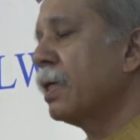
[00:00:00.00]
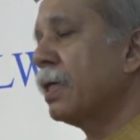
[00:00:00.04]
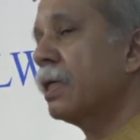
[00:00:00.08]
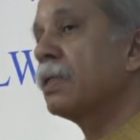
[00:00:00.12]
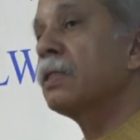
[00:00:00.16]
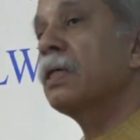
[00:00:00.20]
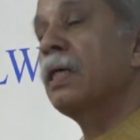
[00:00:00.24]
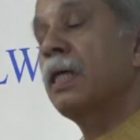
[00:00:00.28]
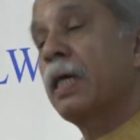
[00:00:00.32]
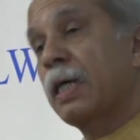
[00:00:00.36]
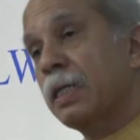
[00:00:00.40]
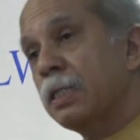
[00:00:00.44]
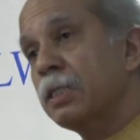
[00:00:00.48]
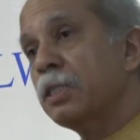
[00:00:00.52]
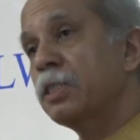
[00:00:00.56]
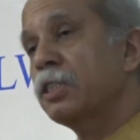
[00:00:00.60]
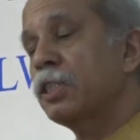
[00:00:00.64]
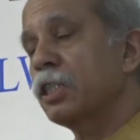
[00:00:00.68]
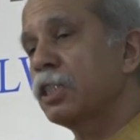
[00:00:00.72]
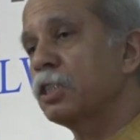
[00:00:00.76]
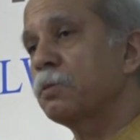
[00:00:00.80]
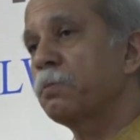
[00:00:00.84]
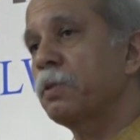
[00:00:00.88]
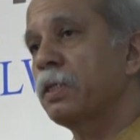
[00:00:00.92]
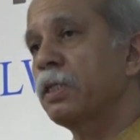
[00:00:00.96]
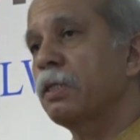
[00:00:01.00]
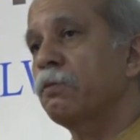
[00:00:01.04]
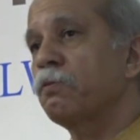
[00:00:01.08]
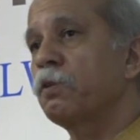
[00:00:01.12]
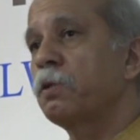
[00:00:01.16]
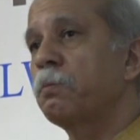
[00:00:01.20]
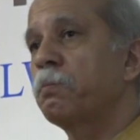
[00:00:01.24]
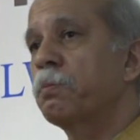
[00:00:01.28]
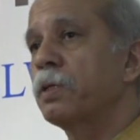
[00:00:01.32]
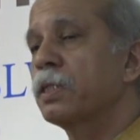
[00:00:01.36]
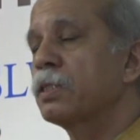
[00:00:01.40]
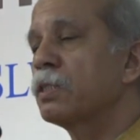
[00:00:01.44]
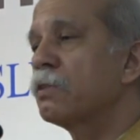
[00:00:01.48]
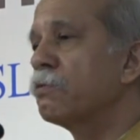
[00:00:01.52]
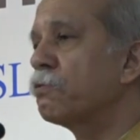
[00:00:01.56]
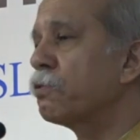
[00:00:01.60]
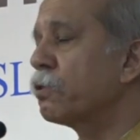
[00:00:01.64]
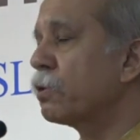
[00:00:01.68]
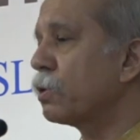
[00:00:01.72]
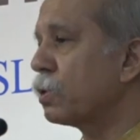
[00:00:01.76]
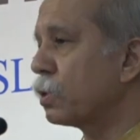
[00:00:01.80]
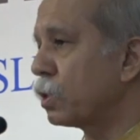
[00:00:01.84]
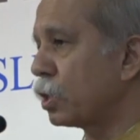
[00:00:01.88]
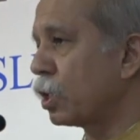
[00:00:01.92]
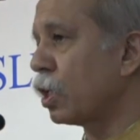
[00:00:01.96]
And the last judgment I will present
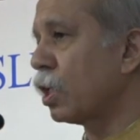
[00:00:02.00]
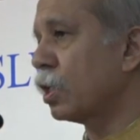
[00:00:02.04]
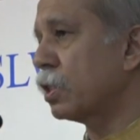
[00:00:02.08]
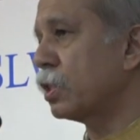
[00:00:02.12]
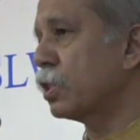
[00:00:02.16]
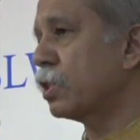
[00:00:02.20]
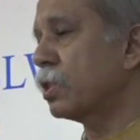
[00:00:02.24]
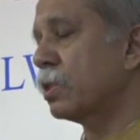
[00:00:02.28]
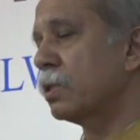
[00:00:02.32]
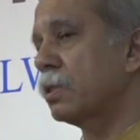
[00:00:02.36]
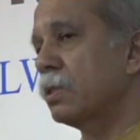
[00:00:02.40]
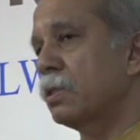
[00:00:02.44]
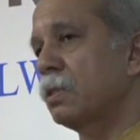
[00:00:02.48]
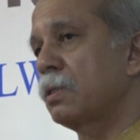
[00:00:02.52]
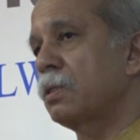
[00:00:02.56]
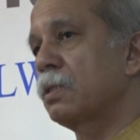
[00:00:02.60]
for your thoughts.